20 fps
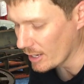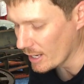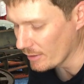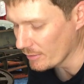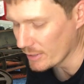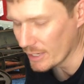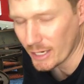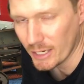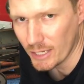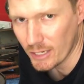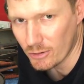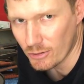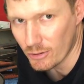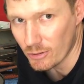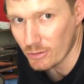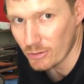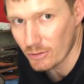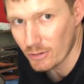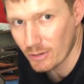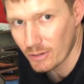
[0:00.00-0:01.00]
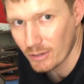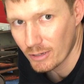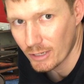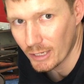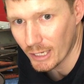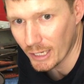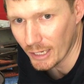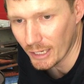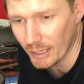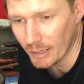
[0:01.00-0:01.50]
having any issues.
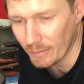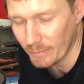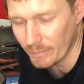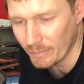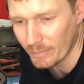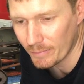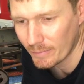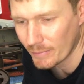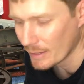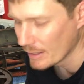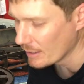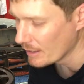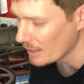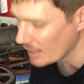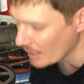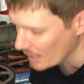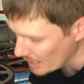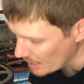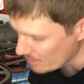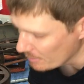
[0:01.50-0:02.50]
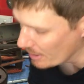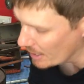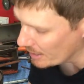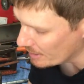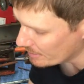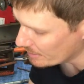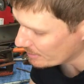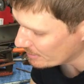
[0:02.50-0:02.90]
Anyway,